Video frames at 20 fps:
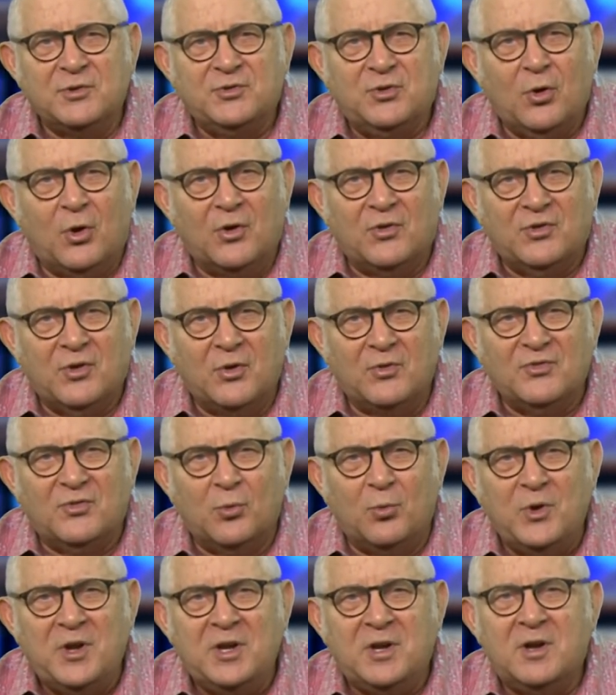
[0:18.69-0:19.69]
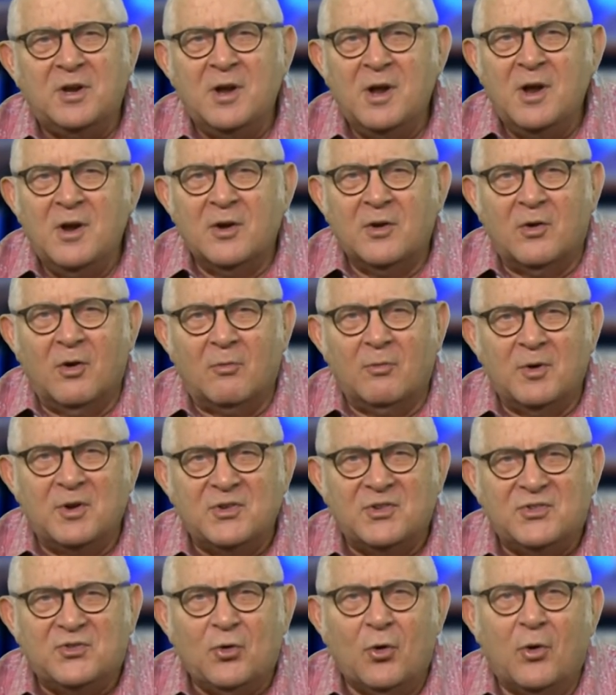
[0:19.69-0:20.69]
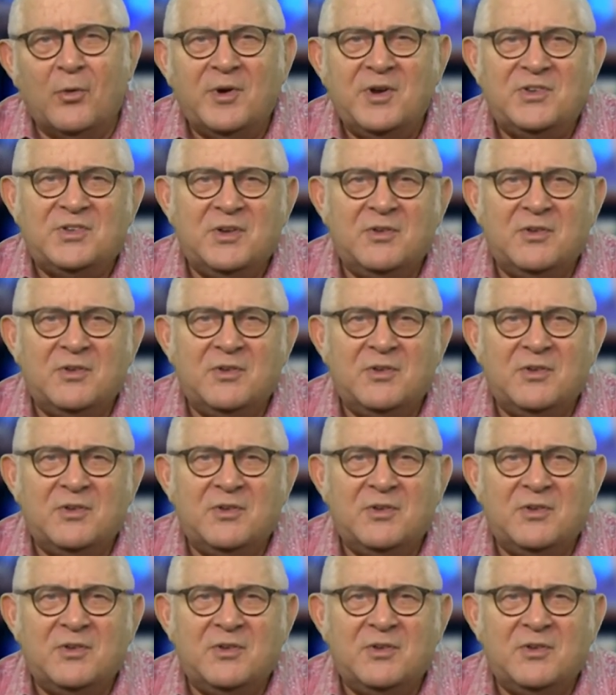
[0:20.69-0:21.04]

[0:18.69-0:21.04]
talk shows a week covering stories,